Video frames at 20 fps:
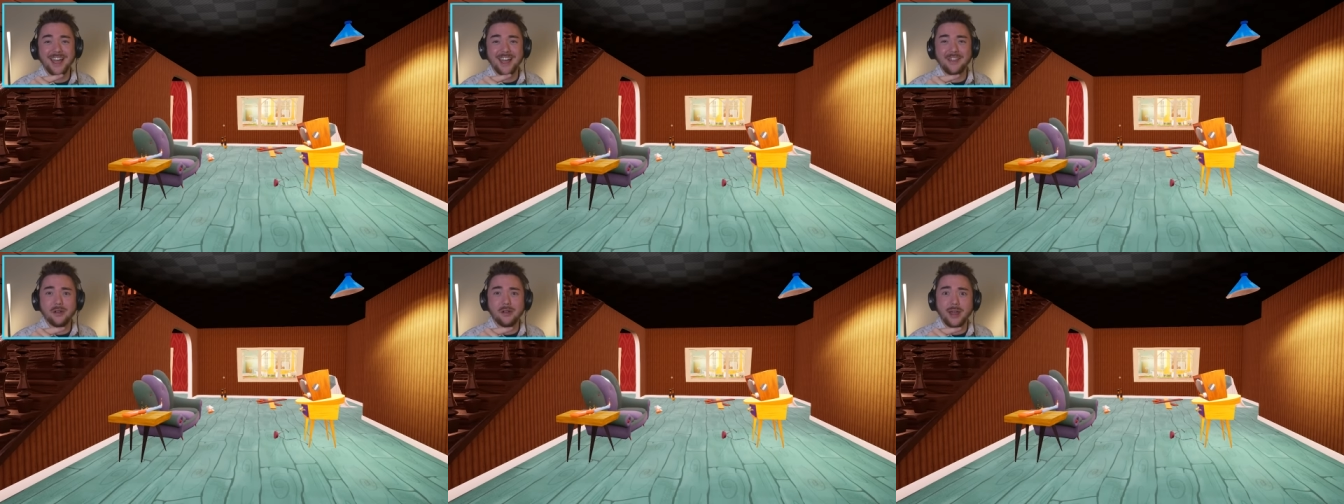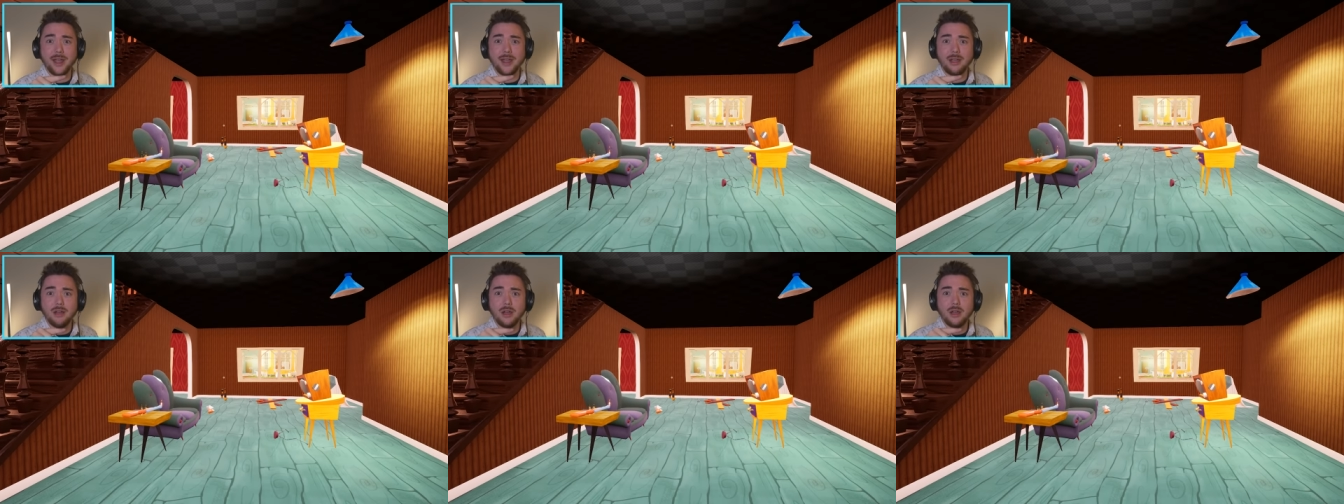And they're
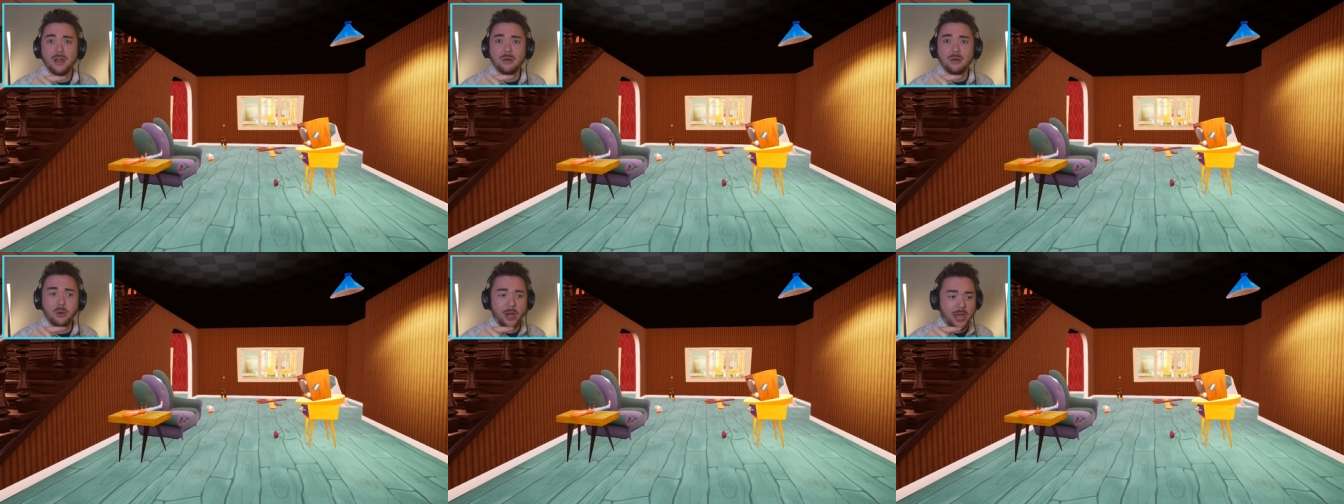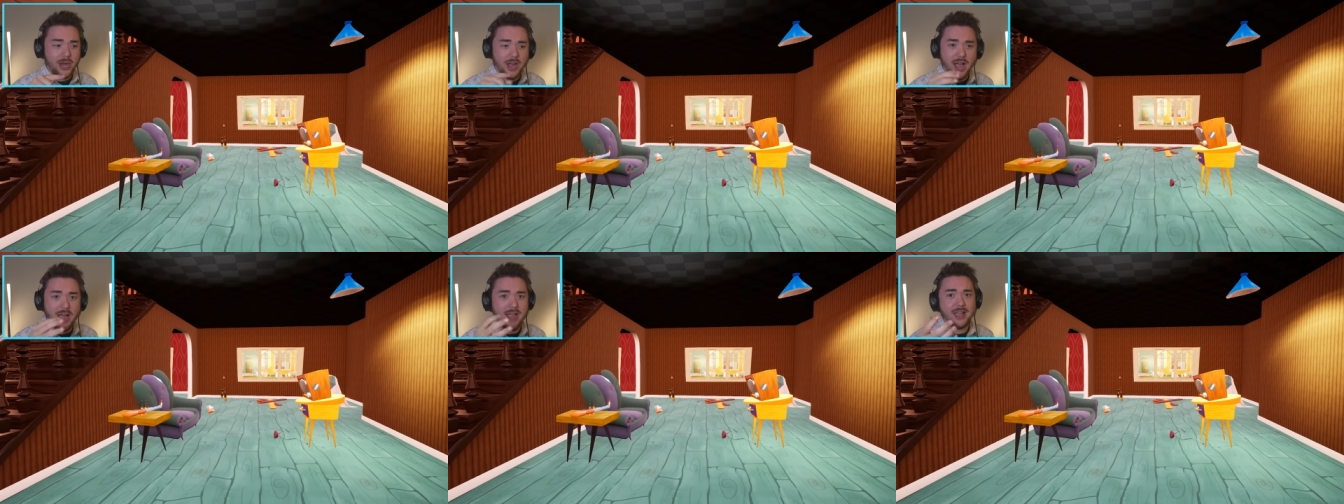like,
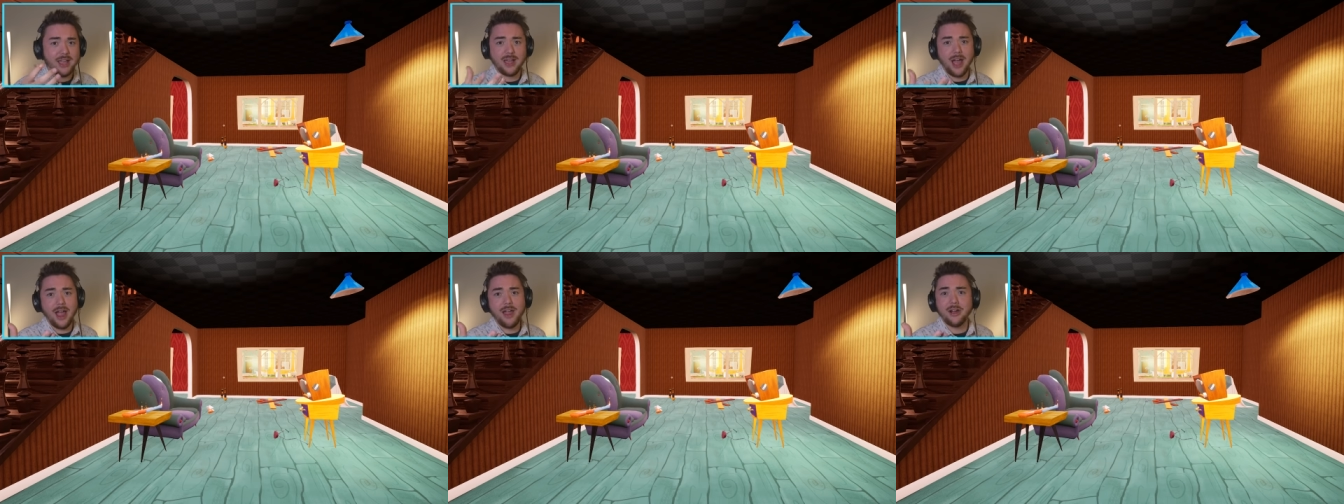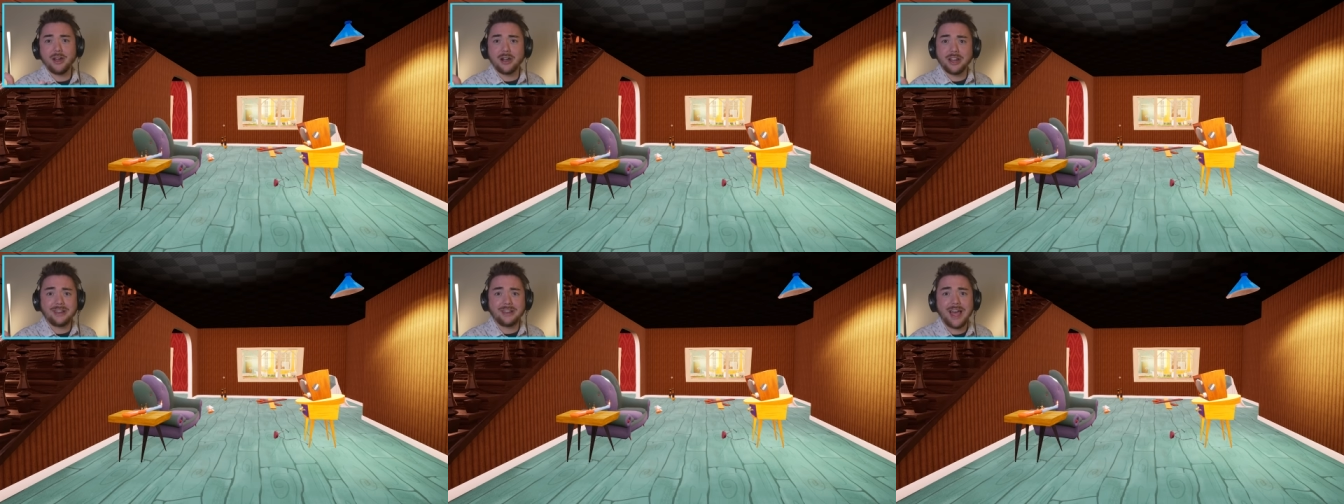wait, I
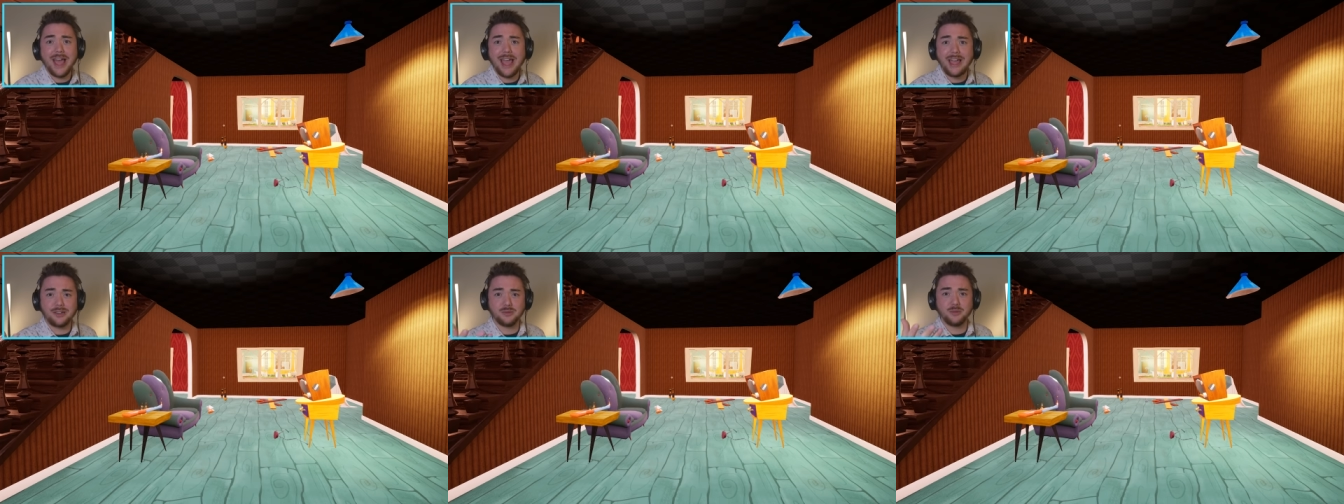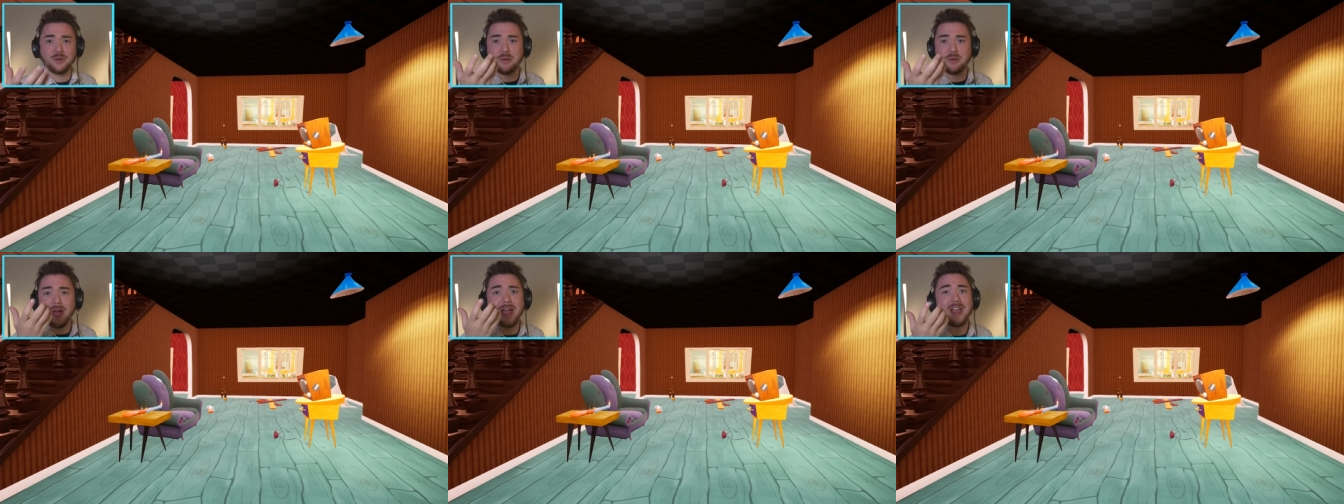already liked,
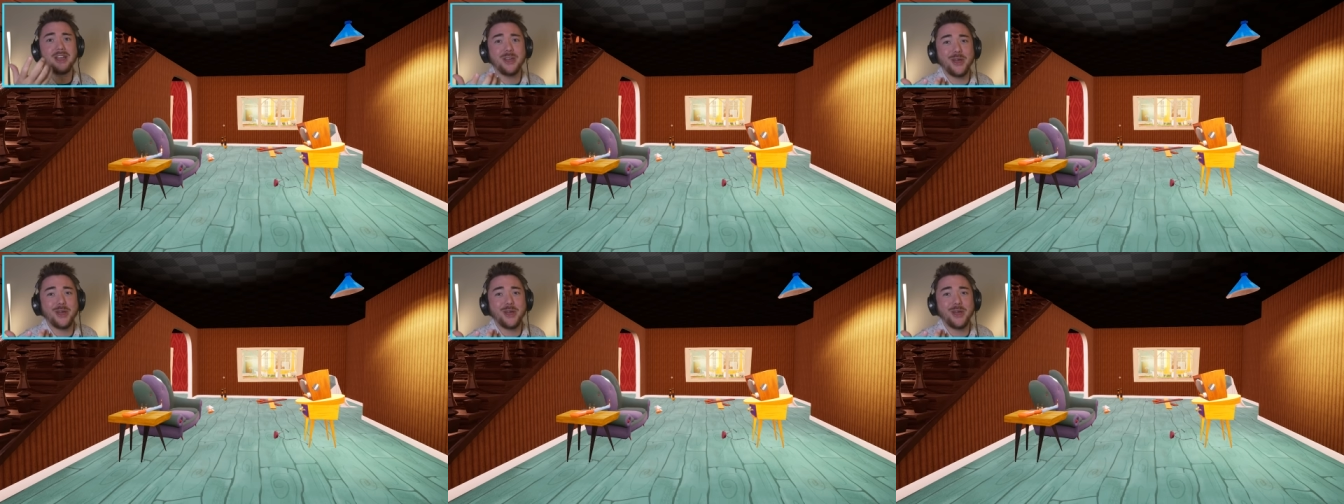what do I